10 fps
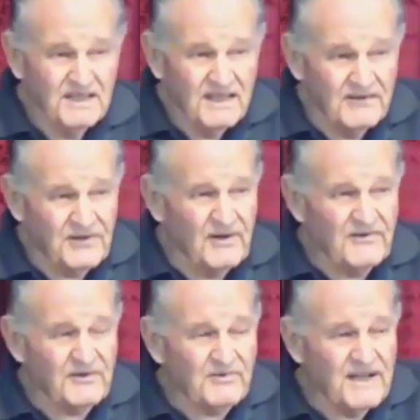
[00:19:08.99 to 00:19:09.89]
If you ever
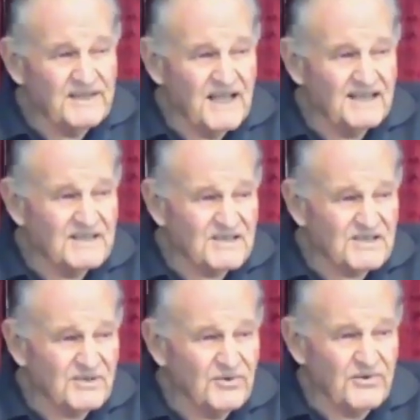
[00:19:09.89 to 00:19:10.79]
read that
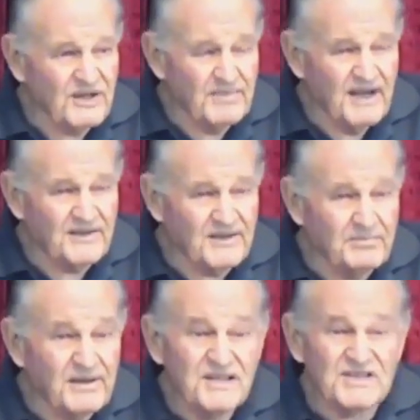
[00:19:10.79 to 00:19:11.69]
story about the
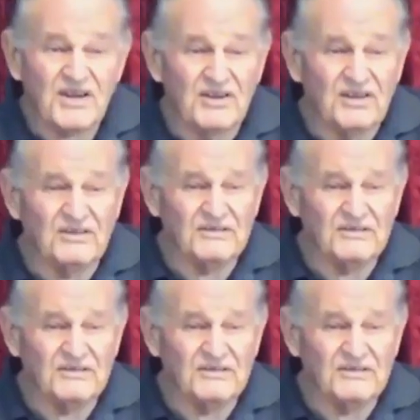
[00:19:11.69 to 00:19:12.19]
peace child